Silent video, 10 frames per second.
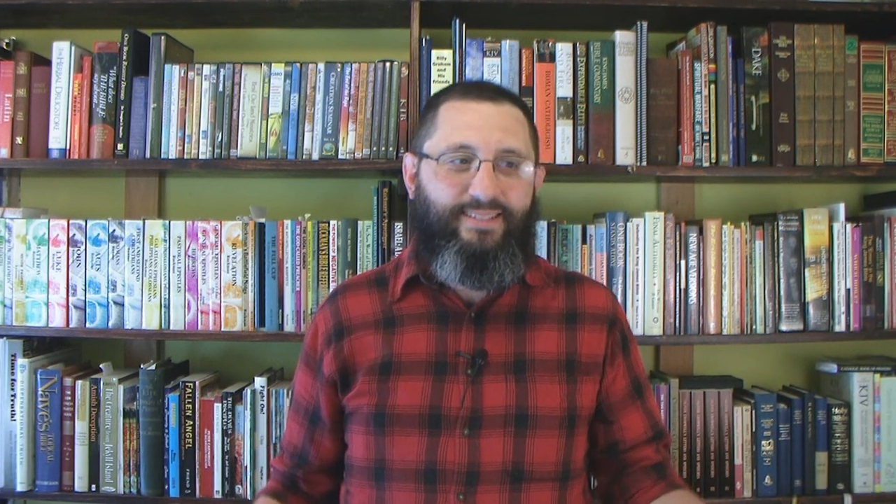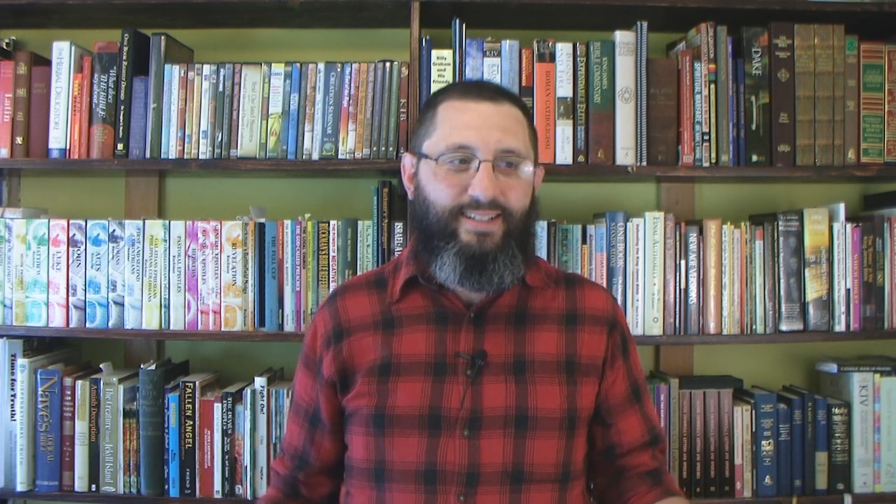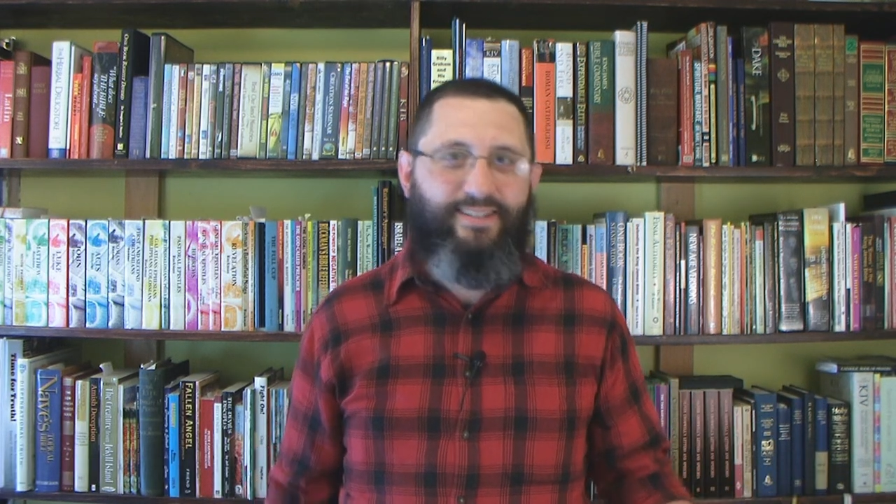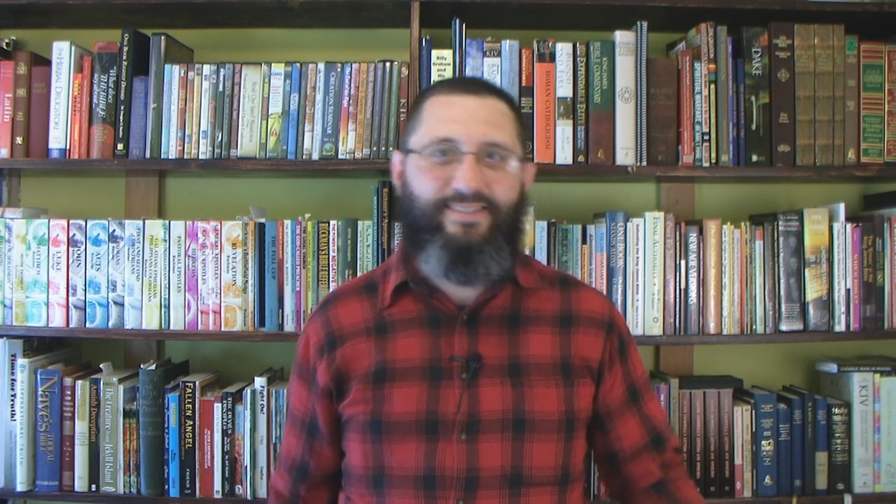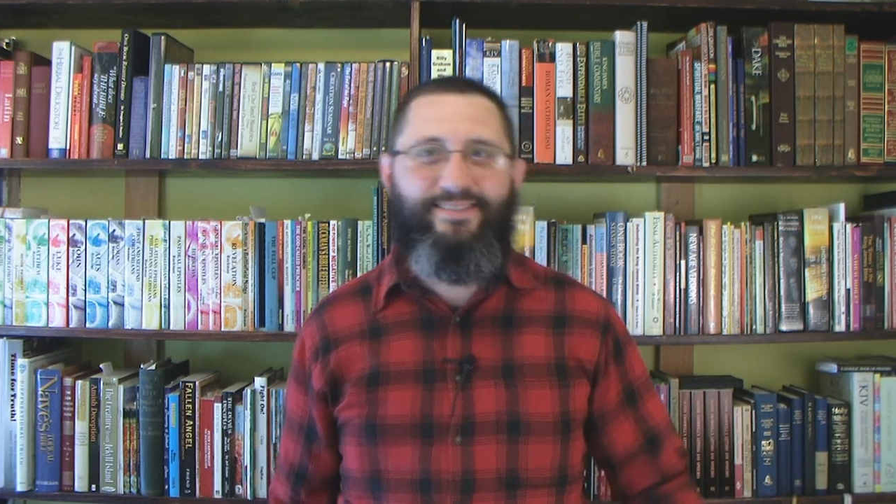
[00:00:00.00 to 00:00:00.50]

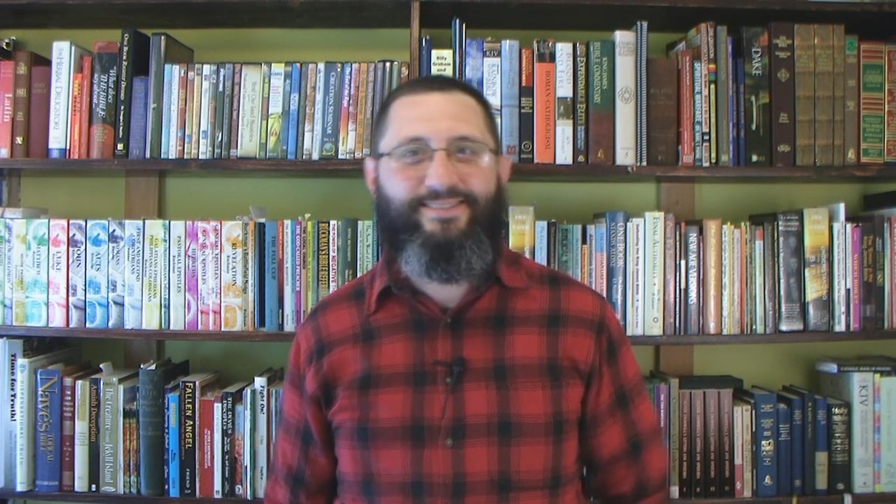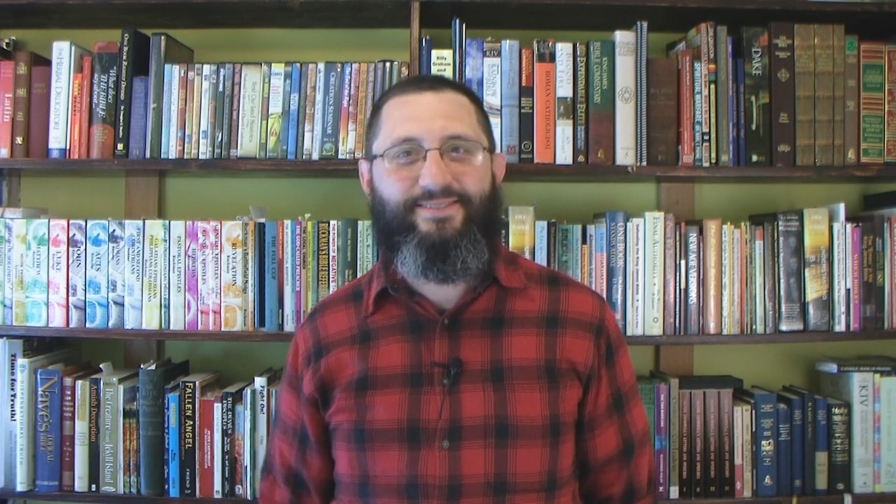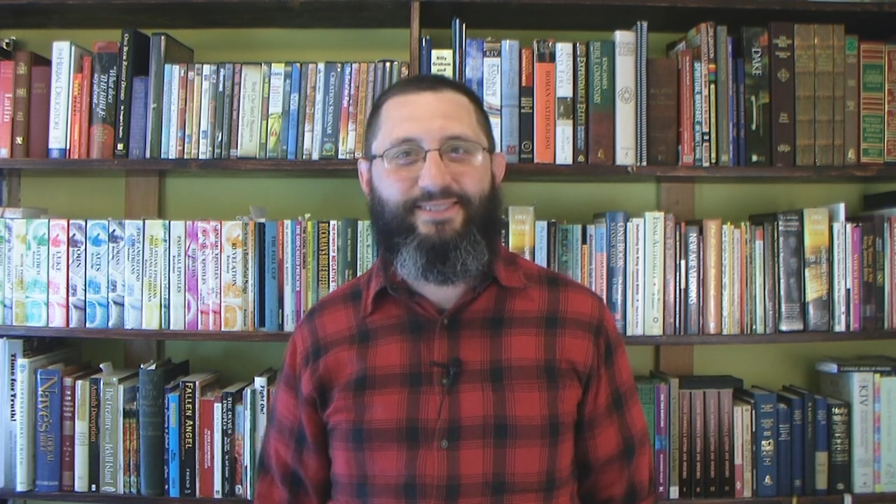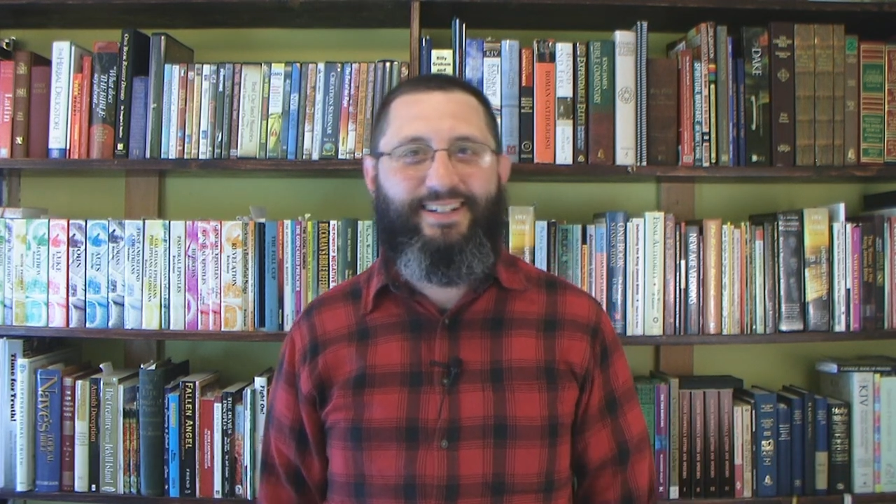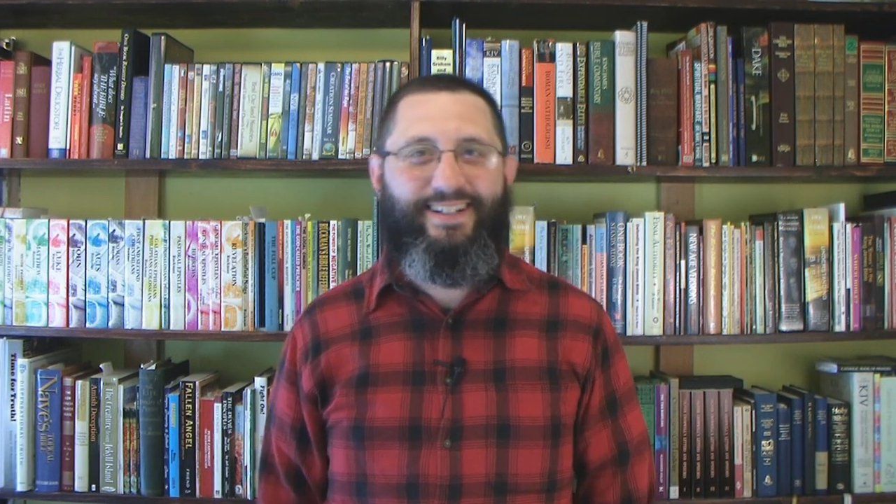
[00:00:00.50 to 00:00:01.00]
You know,
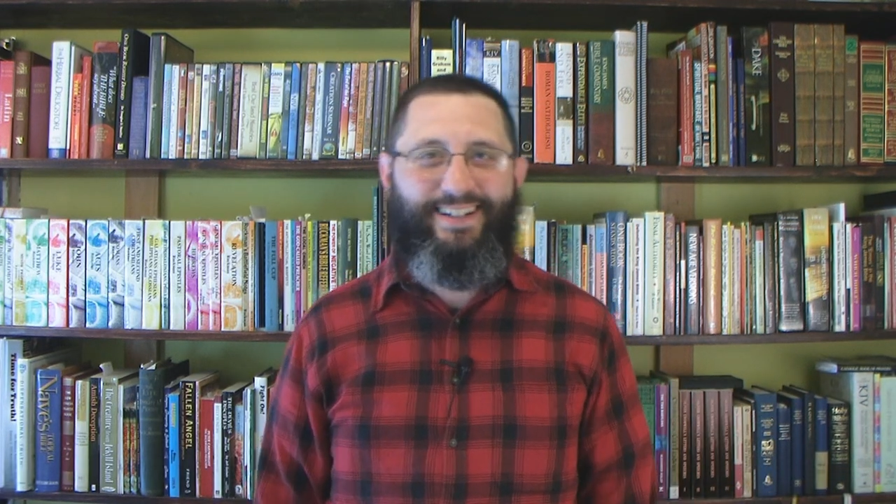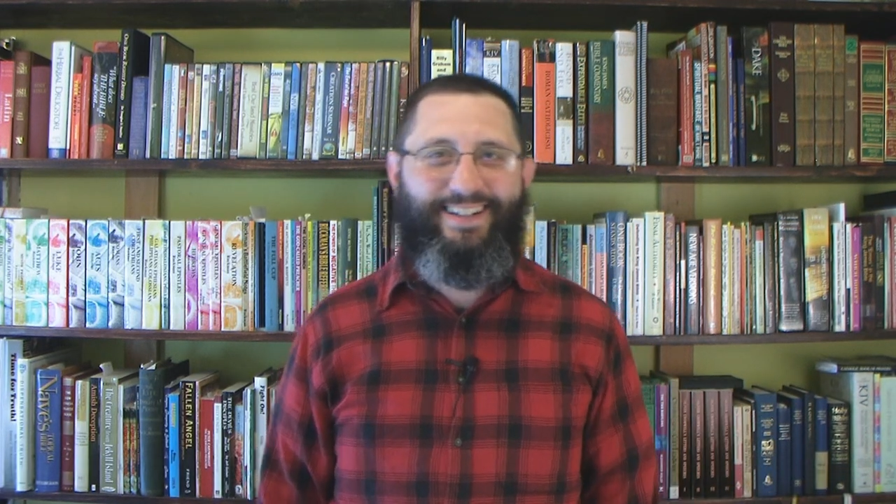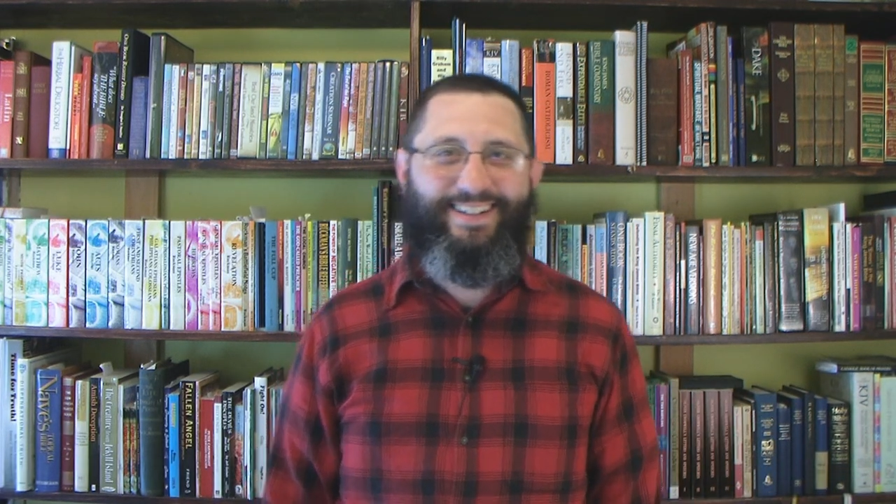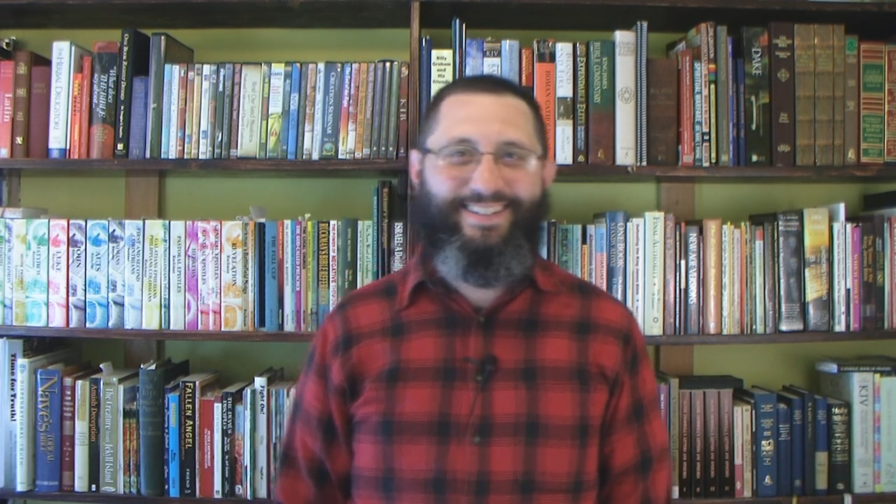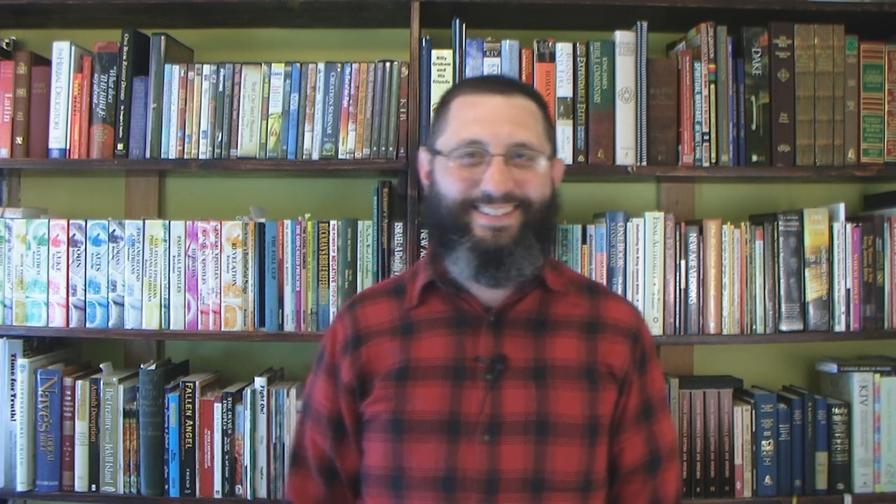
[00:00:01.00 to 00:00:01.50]
why not?